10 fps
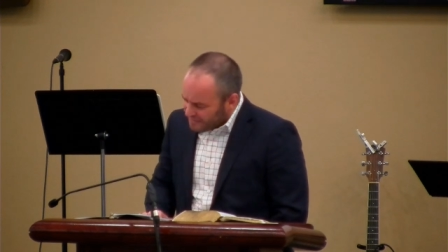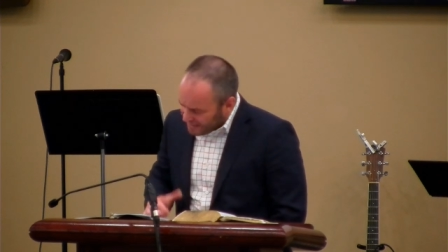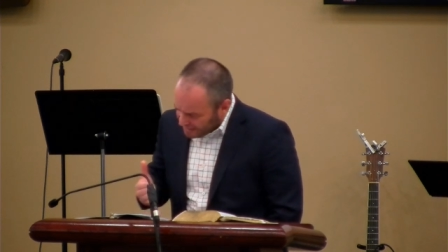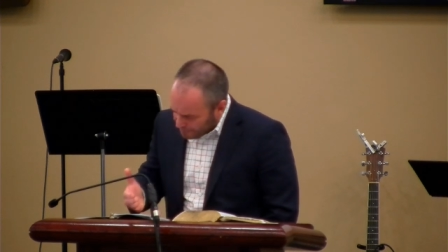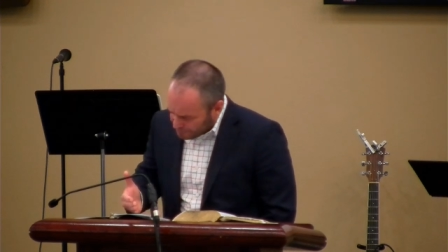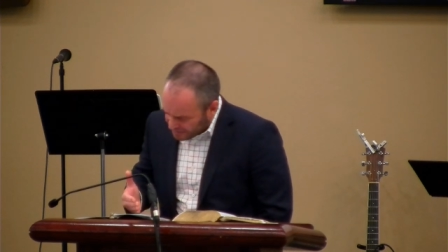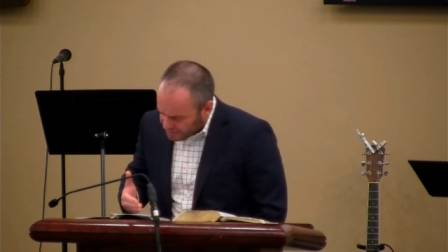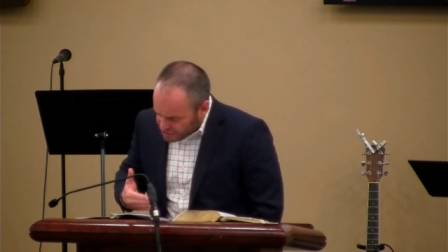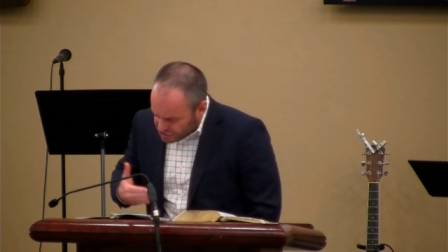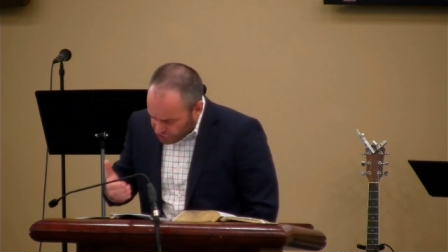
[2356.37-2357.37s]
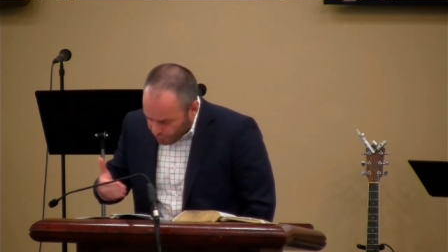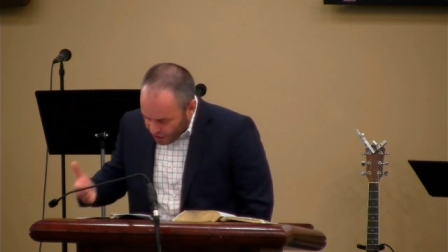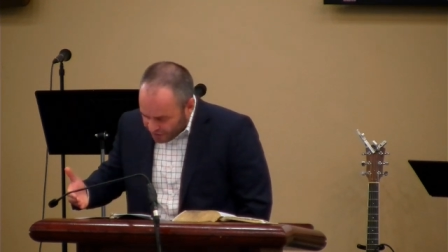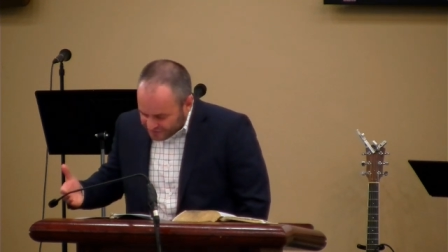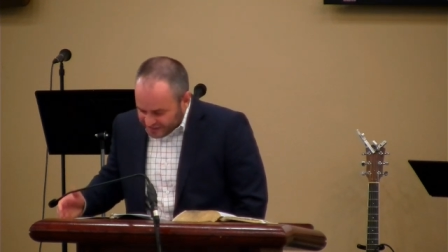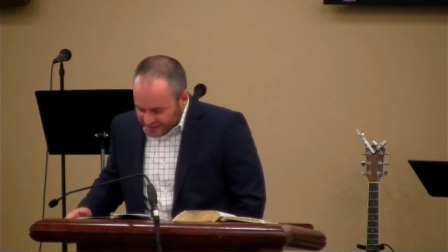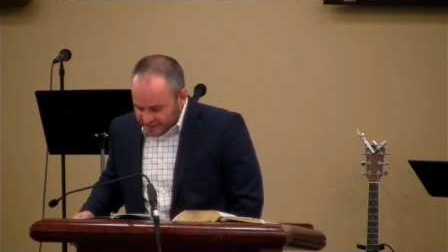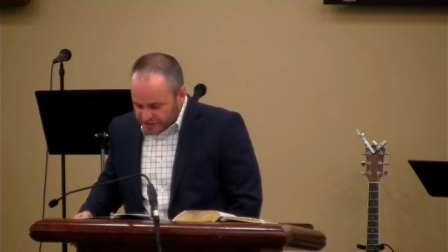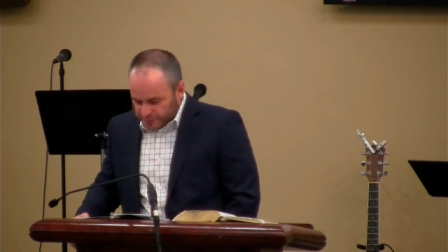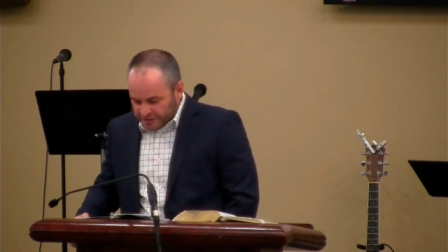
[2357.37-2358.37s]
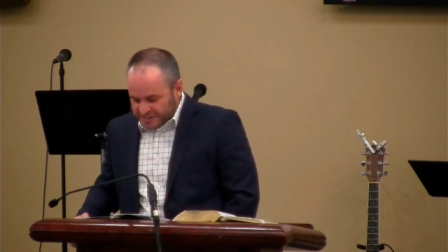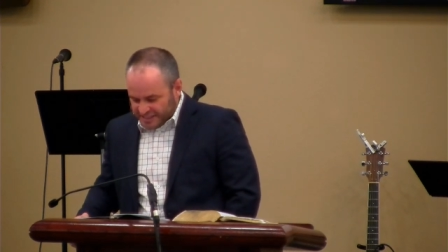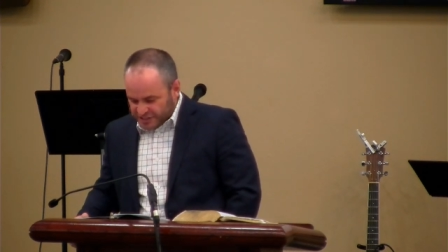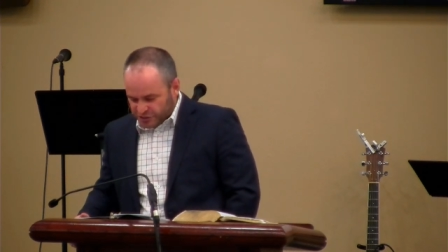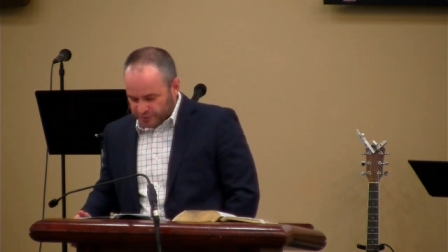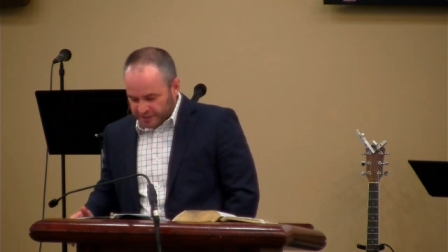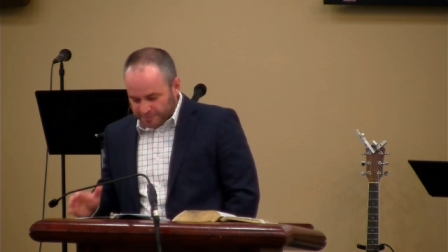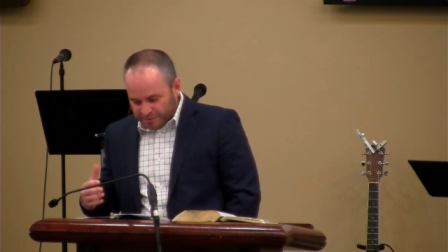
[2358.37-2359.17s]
They kept it. So often in Israel's history,